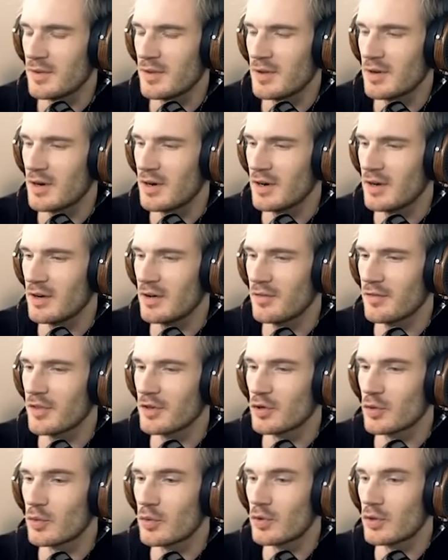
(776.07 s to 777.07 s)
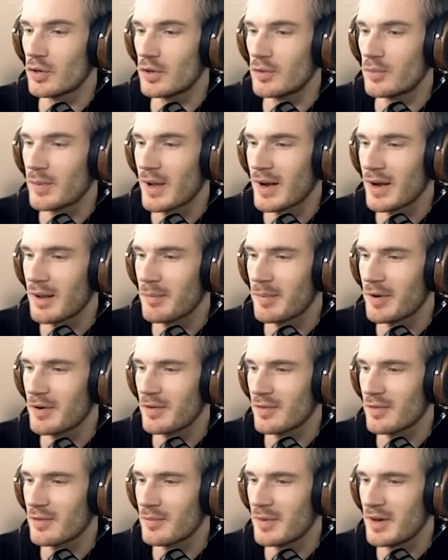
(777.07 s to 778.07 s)
Guardian of the door! Writing appeared
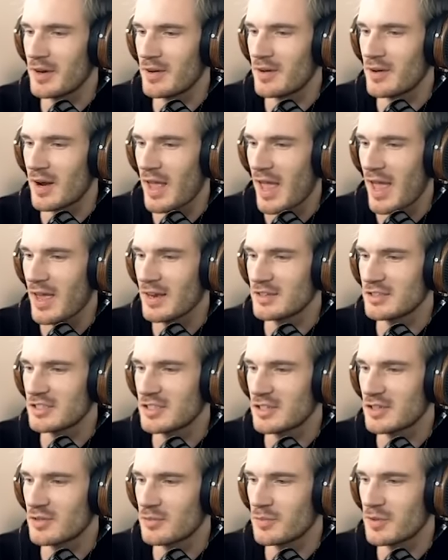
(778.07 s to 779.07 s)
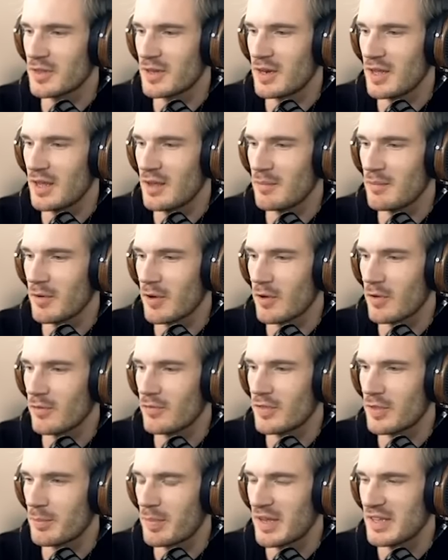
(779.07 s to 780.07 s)
on the mirror. Answer with the name
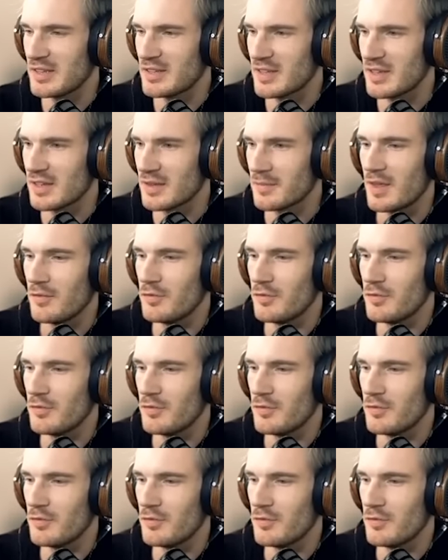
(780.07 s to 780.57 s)
of the painting.